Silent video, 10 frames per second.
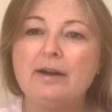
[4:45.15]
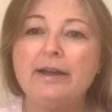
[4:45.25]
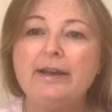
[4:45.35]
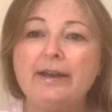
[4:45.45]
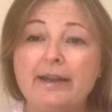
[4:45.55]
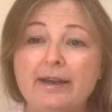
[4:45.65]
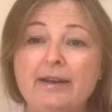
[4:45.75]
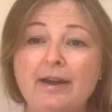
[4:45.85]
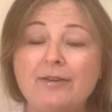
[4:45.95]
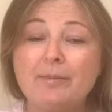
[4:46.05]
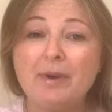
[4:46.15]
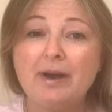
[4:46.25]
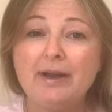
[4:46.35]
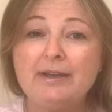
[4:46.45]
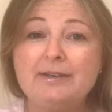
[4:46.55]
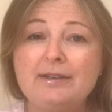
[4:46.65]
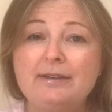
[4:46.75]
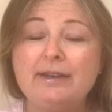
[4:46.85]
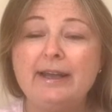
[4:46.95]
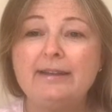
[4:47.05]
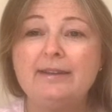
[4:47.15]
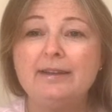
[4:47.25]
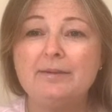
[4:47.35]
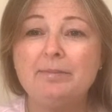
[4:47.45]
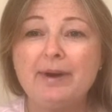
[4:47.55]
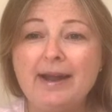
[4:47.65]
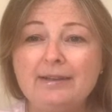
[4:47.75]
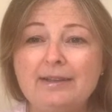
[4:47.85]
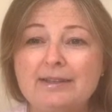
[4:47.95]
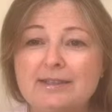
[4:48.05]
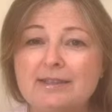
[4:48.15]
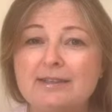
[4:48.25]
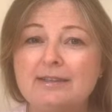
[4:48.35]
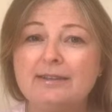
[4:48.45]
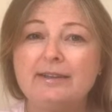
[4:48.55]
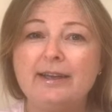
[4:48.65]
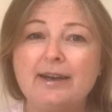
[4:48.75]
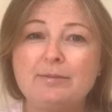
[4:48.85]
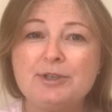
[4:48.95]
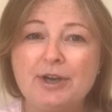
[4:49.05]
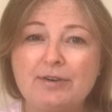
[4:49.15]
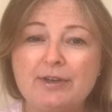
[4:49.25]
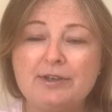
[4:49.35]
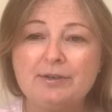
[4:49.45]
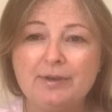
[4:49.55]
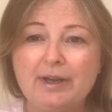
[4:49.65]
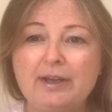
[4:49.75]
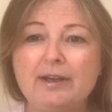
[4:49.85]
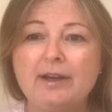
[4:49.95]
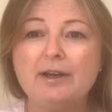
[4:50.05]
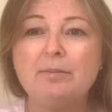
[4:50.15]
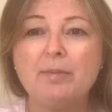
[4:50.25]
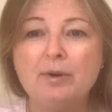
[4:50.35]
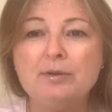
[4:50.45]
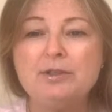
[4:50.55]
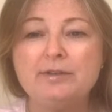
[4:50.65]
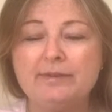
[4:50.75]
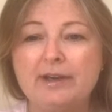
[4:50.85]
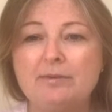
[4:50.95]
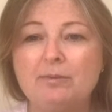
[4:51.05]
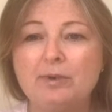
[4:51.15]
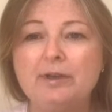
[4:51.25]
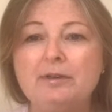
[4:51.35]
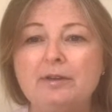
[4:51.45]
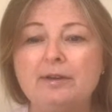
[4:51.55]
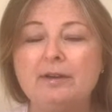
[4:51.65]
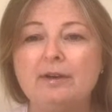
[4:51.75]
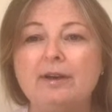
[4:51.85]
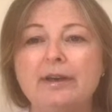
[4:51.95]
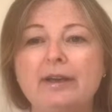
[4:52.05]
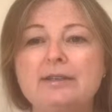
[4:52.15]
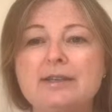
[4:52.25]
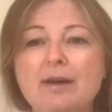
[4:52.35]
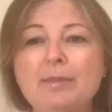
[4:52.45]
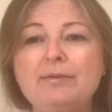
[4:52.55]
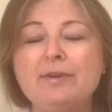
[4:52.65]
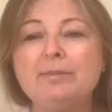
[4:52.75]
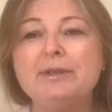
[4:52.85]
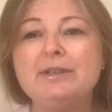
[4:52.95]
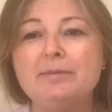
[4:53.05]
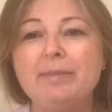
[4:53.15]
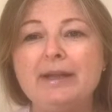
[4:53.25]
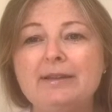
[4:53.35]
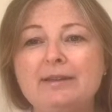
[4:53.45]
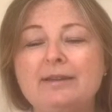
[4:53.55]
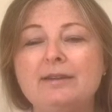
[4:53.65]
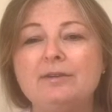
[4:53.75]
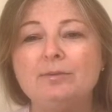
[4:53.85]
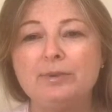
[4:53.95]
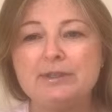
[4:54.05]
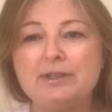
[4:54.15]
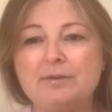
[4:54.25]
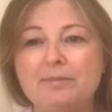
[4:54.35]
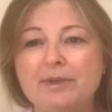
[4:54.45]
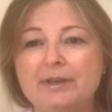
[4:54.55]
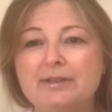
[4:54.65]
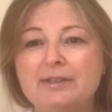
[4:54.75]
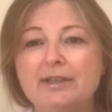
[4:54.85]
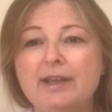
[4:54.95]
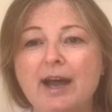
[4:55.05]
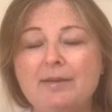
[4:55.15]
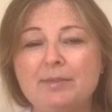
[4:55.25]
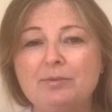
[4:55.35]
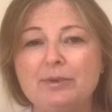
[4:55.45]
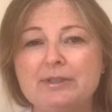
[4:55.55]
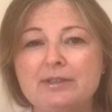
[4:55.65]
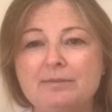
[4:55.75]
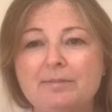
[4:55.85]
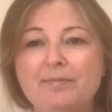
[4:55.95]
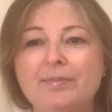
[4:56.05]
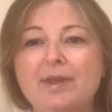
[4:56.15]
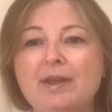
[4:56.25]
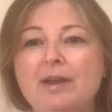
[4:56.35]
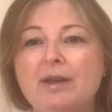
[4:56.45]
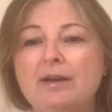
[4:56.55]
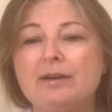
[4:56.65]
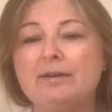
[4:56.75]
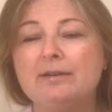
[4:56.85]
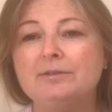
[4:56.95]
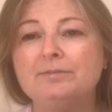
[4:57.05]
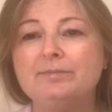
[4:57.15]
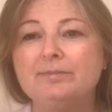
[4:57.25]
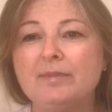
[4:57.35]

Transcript: And again, I remind that the practice that I'm sharing today, and most of them is coming from the Tibetan wisdom. It's the Diamond Wisdom, um,